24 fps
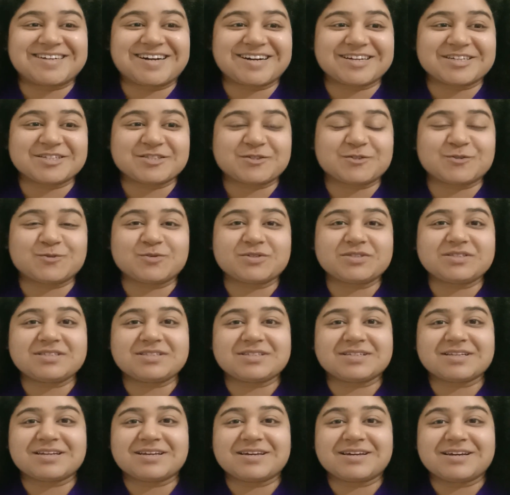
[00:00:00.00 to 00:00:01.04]
Hi
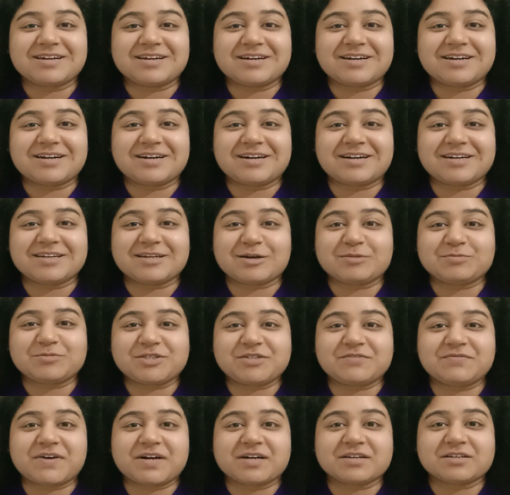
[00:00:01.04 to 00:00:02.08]
students, I am
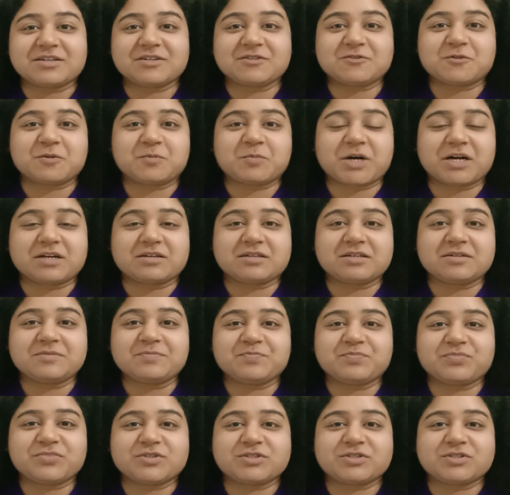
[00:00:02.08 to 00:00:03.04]
Shivangi Tripathi.